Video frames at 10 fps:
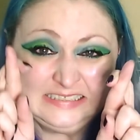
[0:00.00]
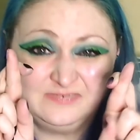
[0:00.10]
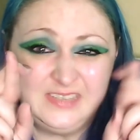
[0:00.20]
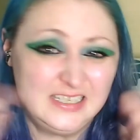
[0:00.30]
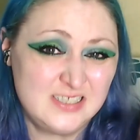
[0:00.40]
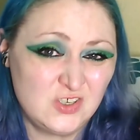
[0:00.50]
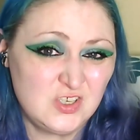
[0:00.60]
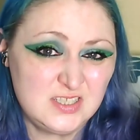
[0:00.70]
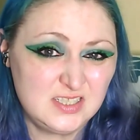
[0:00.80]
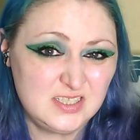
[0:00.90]
fingers
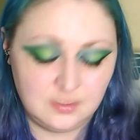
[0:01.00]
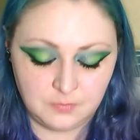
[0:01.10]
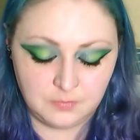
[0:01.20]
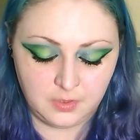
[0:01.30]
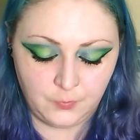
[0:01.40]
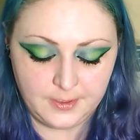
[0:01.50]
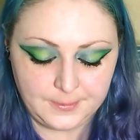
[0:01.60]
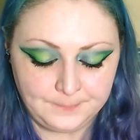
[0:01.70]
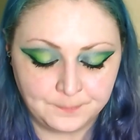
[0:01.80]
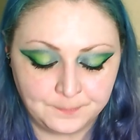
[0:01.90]
crossed it might
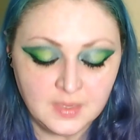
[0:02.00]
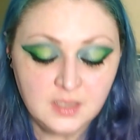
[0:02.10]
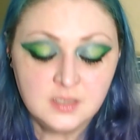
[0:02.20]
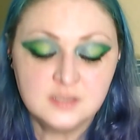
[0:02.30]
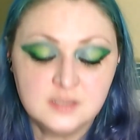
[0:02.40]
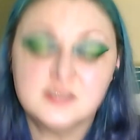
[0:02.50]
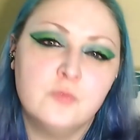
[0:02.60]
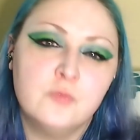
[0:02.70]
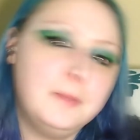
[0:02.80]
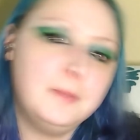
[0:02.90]
work. So
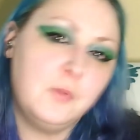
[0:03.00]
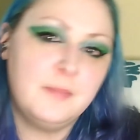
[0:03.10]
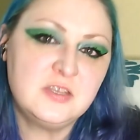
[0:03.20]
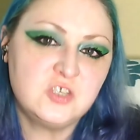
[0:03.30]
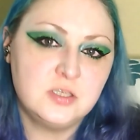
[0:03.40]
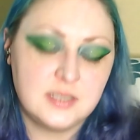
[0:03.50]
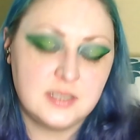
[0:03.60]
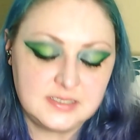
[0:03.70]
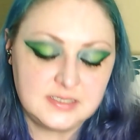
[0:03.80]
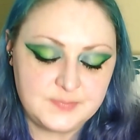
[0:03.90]
remember I mentioned that
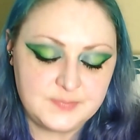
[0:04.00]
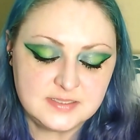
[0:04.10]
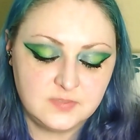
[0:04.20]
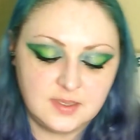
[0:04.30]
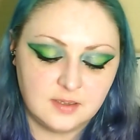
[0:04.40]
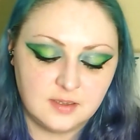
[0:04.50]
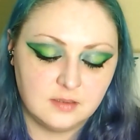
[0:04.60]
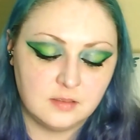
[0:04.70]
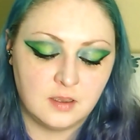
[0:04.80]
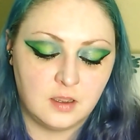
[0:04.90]
expensive
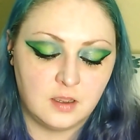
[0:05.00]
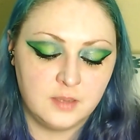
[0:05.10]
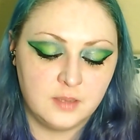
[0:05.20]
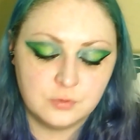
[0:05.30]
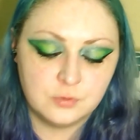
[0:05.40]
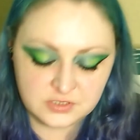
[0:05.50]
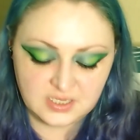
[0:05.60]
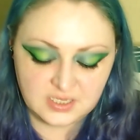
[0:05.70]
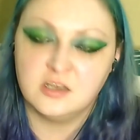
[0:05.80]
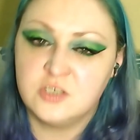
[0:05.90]
thing that I bought
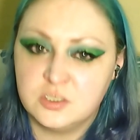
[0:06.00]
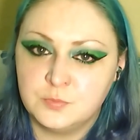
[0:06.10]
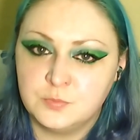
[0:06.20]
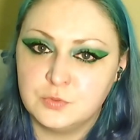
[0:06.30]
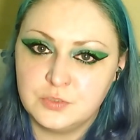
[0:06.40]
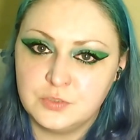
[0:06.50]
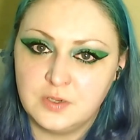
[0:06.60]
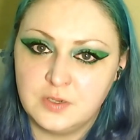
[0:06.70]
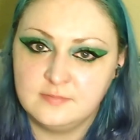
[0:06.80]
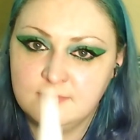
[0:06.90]
and I should have bought two
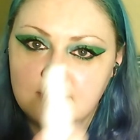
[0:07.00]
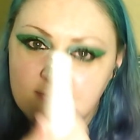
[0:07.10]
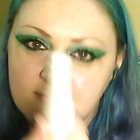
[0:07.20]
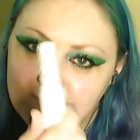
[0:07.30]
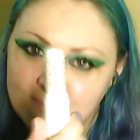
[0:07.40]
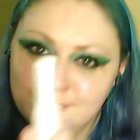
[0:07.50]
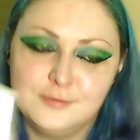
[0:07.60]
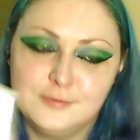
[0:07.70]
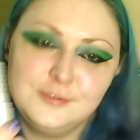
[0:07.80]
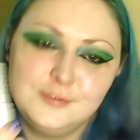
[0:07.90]
of? The
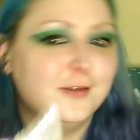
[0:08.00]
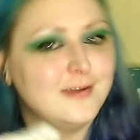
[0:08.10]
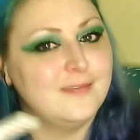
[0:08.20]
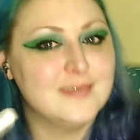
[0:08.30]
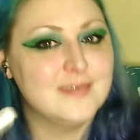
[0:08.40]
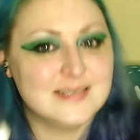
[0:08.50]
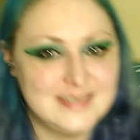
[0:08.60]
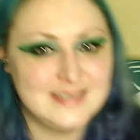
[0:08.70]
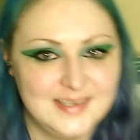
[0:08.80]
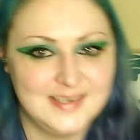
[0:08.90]
Rude holographic
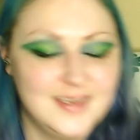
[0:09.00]
stick.